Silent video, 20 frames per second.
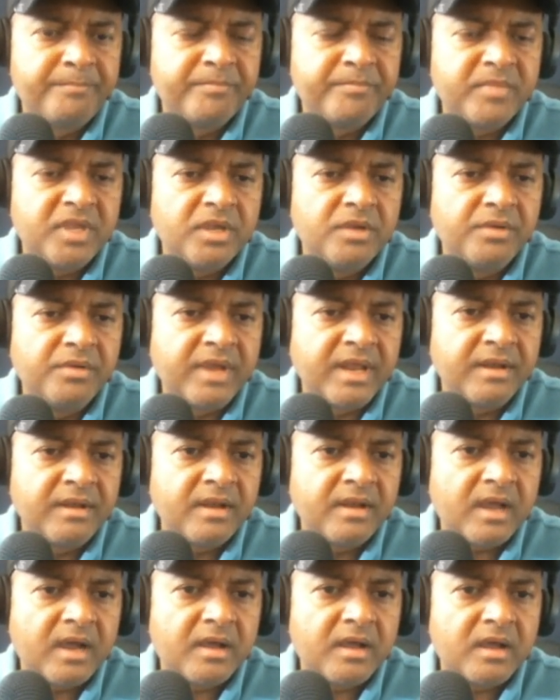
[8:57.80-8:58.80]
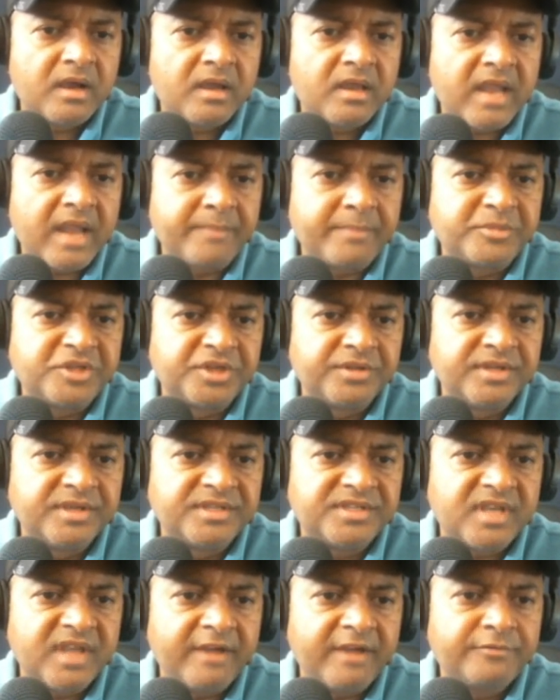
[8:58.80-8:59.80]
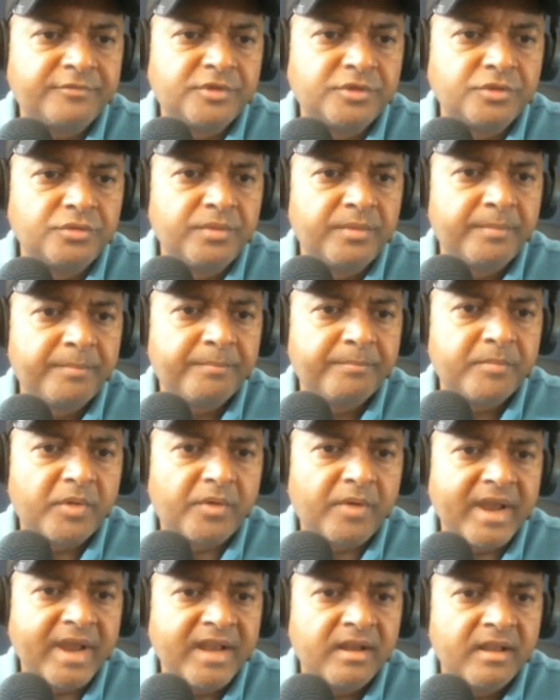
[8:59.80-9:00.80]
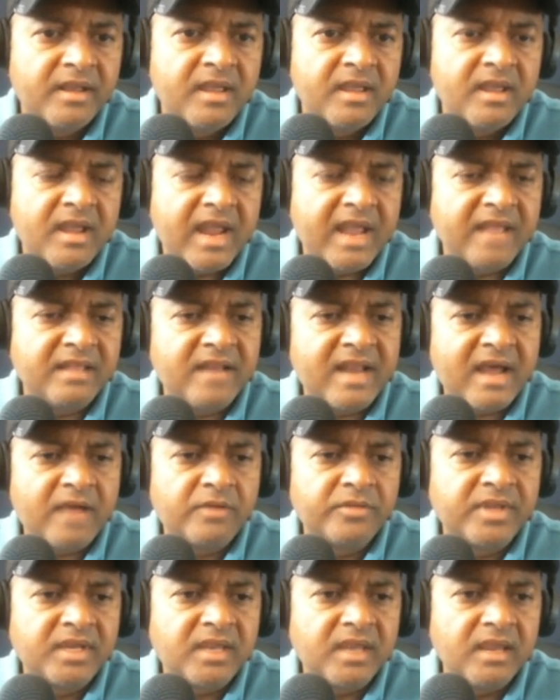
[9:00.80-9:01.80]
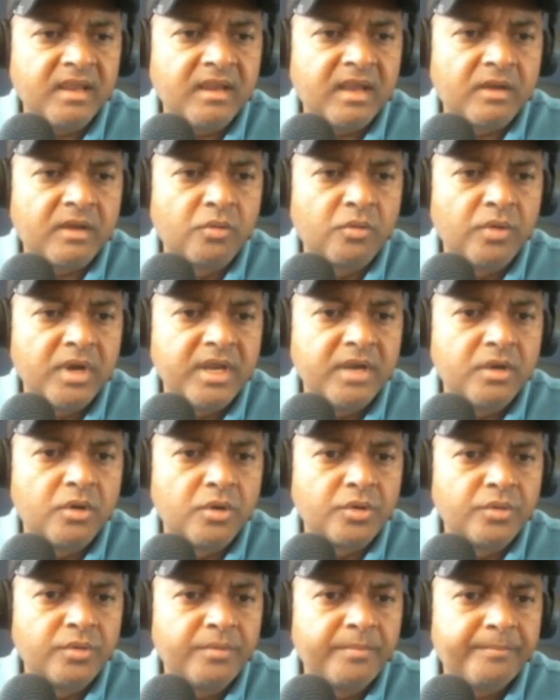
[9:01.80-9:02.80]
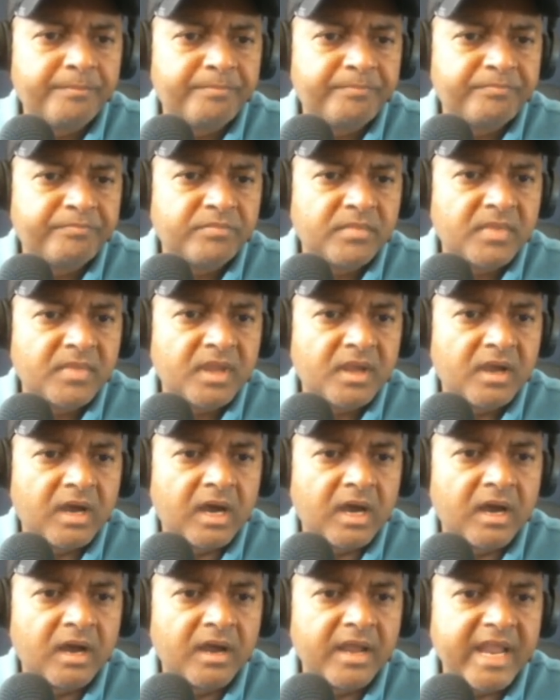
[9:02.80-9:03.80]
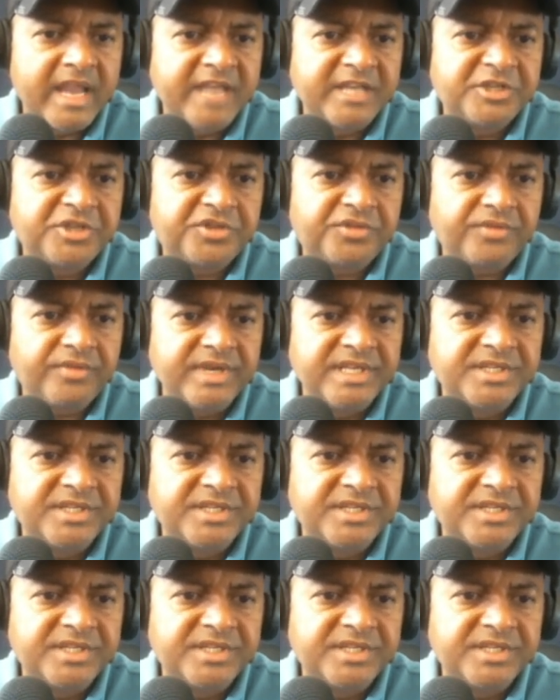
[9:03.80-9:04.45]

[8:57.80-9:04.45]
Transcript: you can capture this f2, right? And now the king can only go to h3